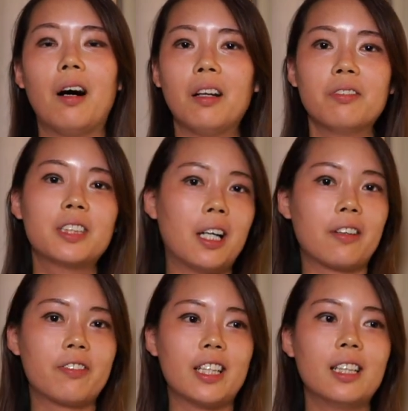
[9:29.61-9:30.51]
on
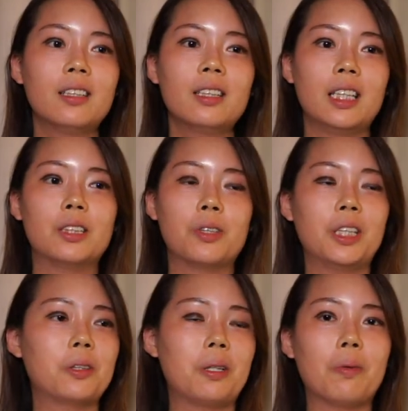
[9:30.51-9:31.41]
photography in
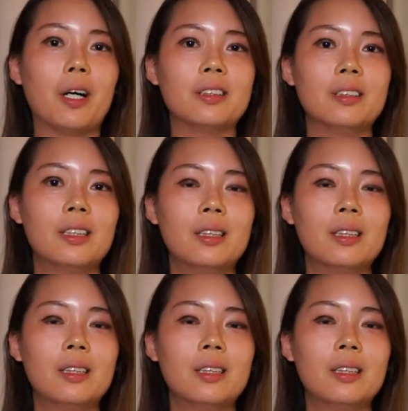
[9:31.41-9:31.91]
2021.